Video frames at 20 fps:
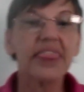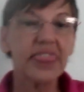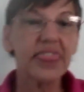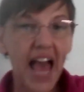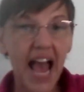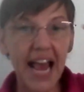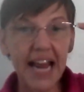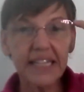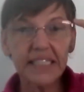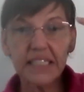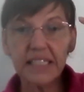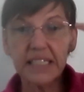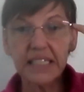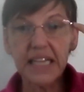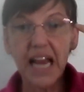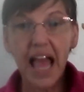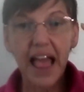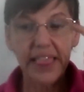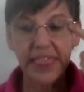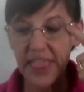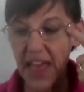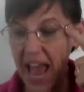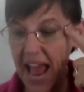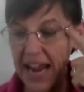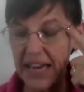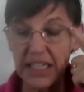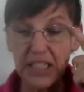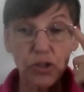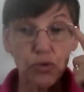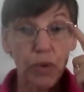
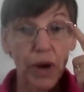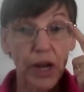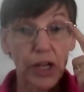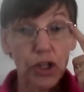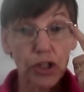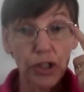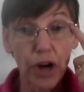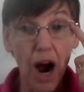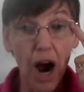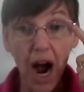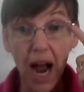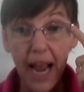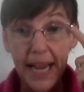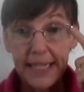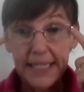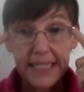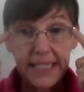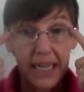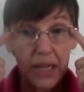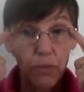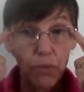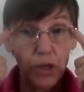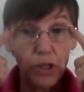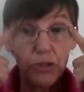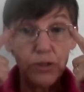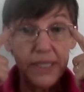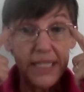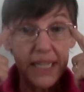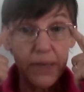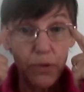that is what your eyes see, what you
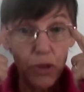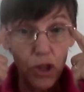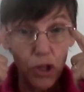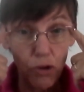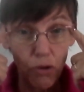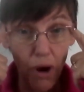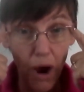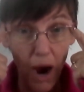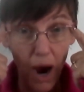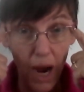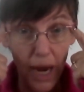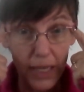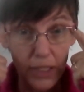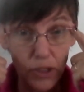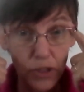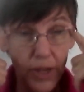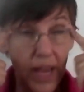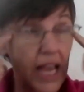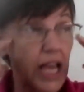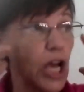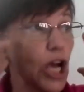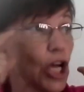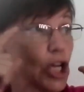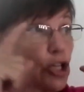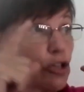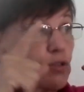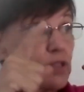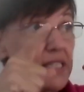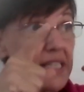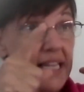see with your eyes, okay?
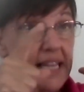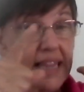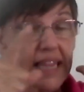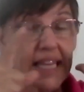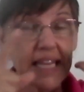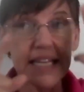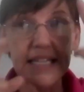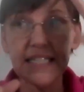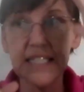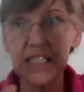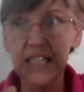You see this,